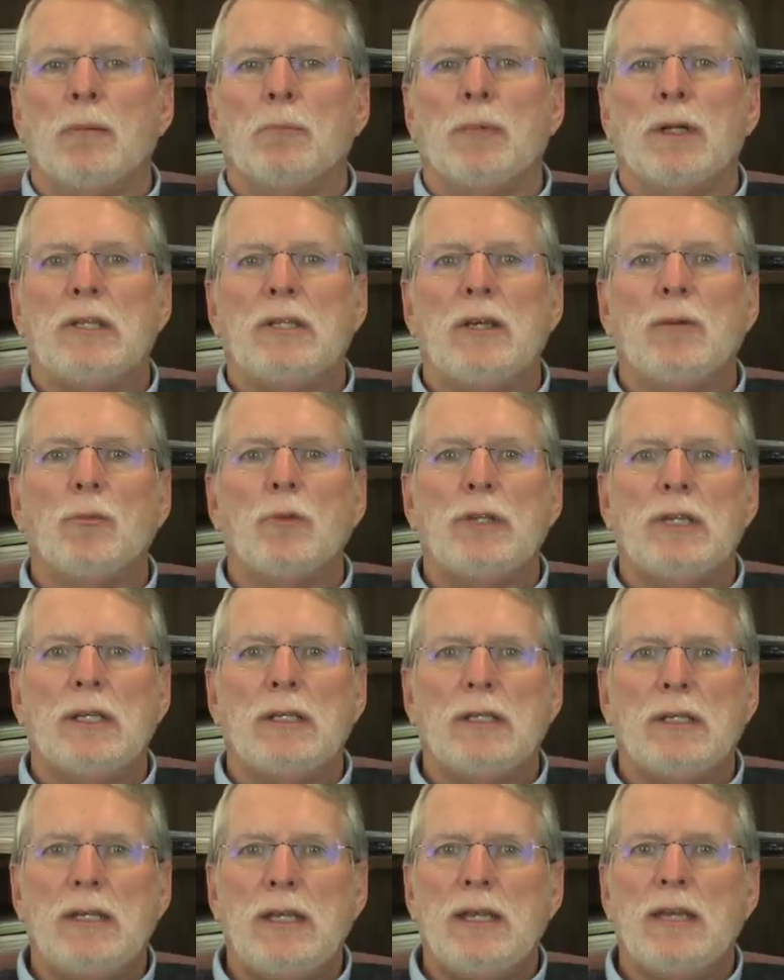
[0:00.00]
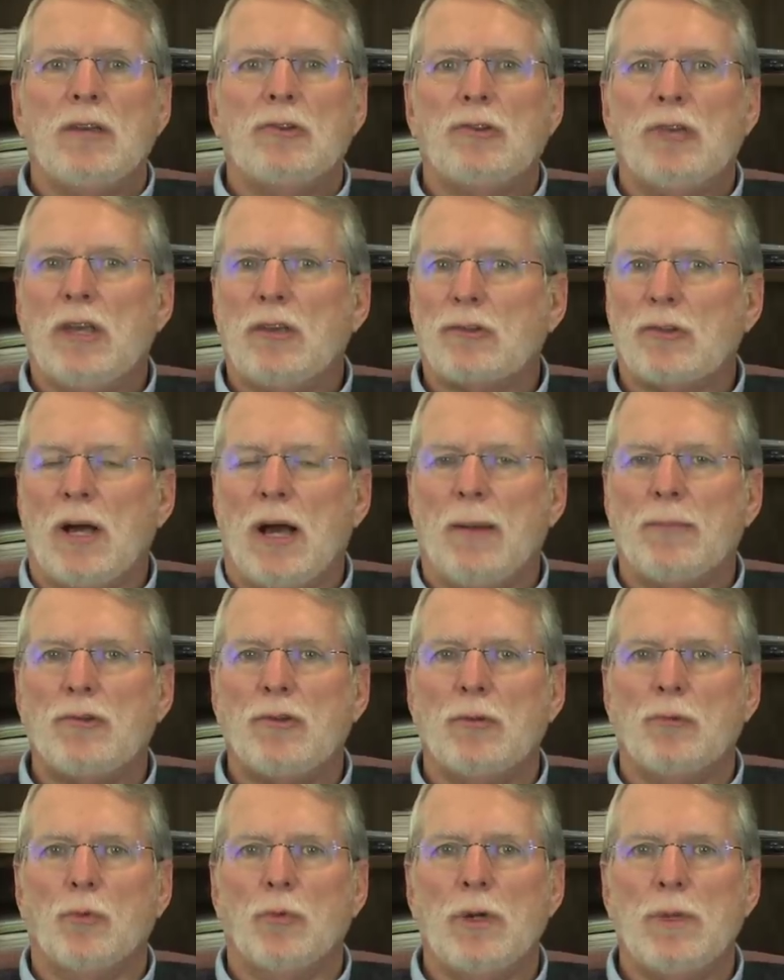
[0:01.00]
But then within the DSS
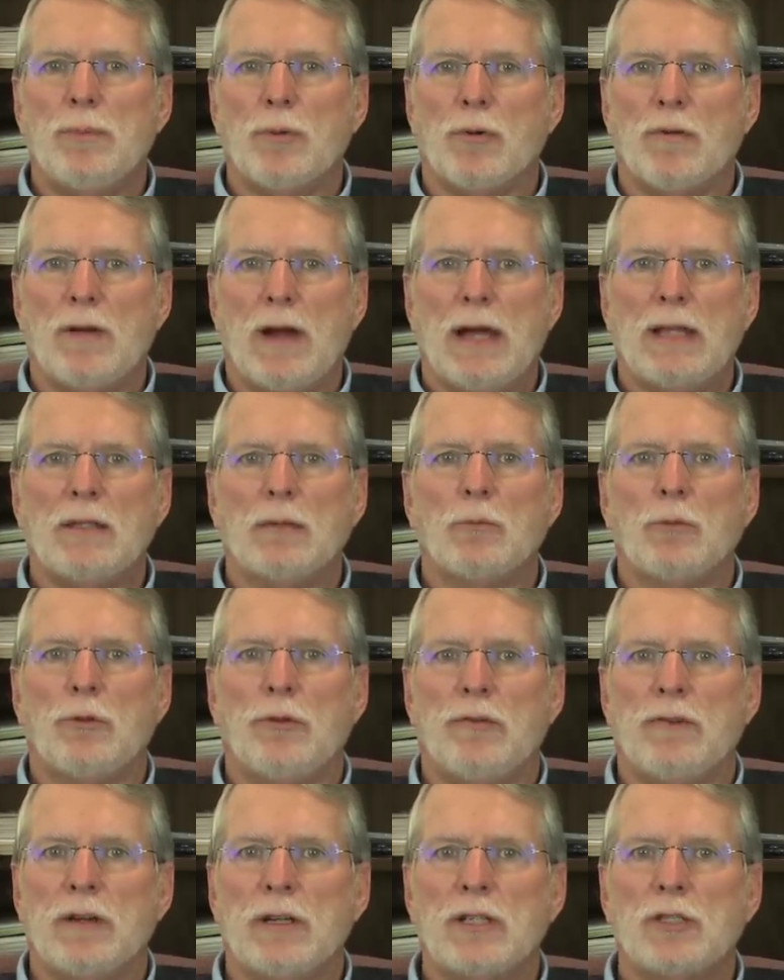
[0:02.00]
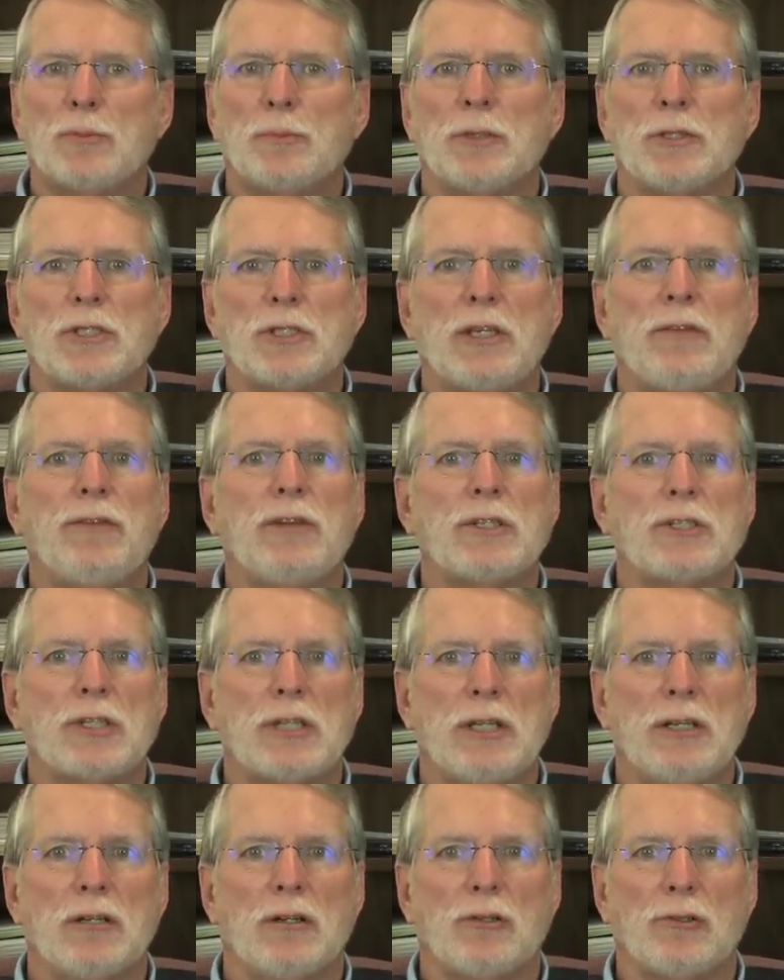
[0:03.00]
option, we provide them with the very specific
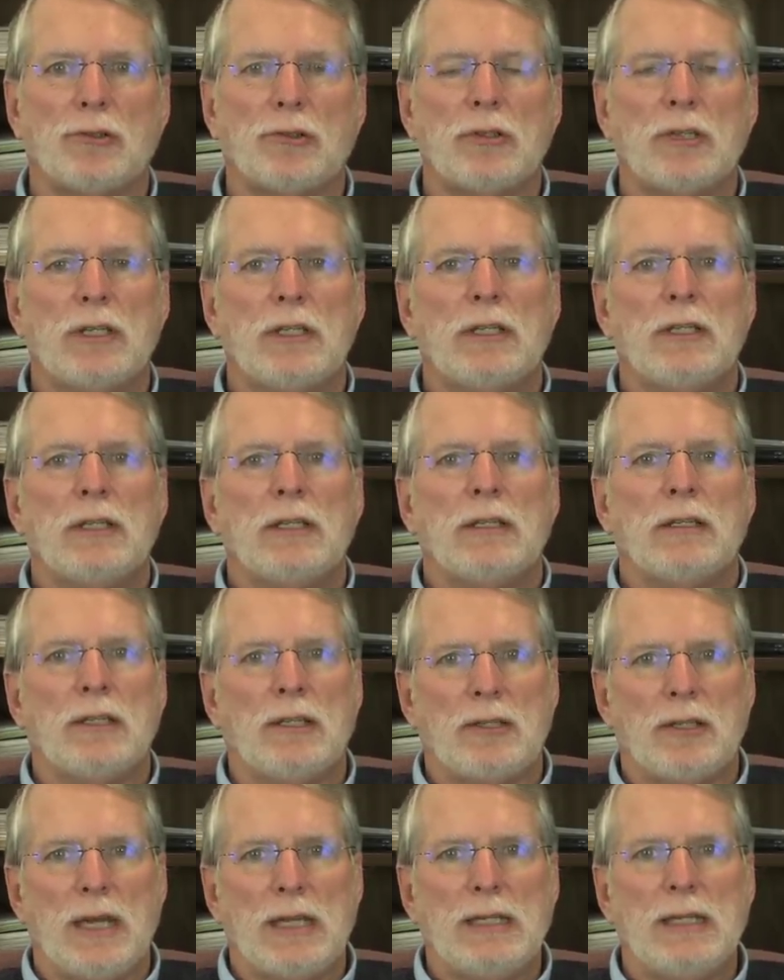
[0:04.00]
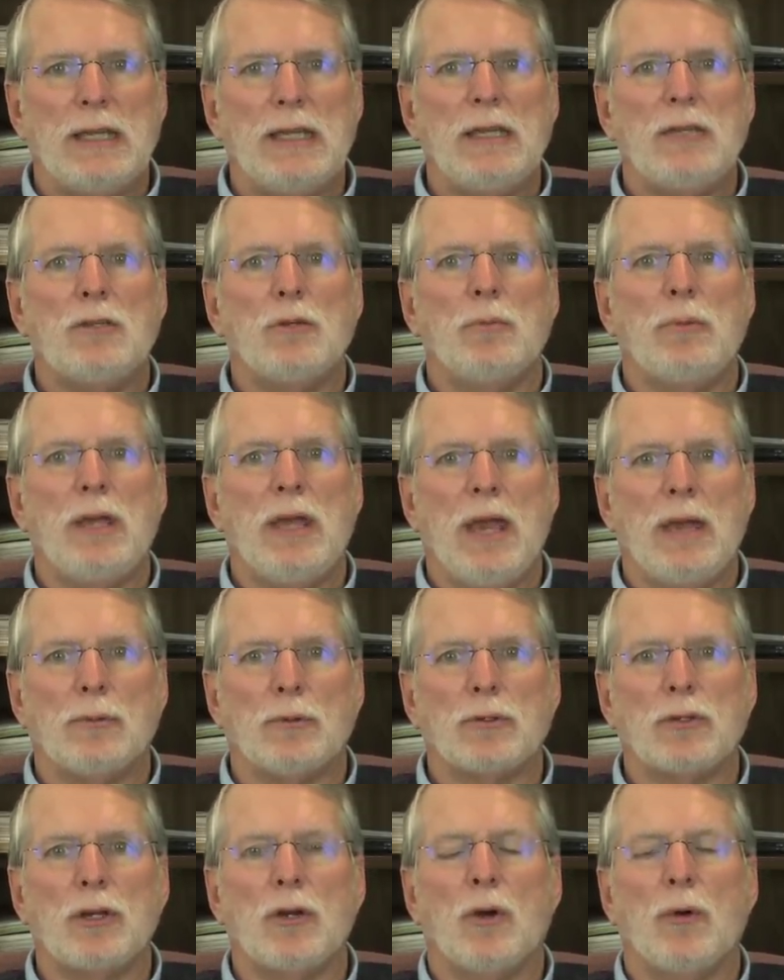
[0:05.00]
skills that they need to be
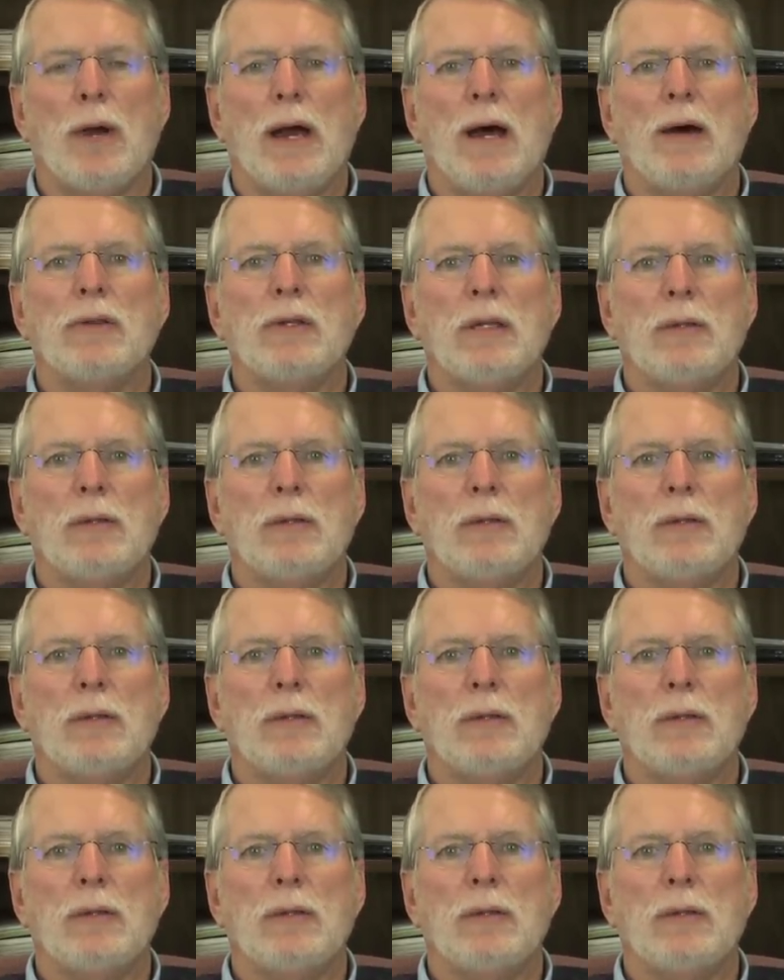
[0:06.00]
able to go out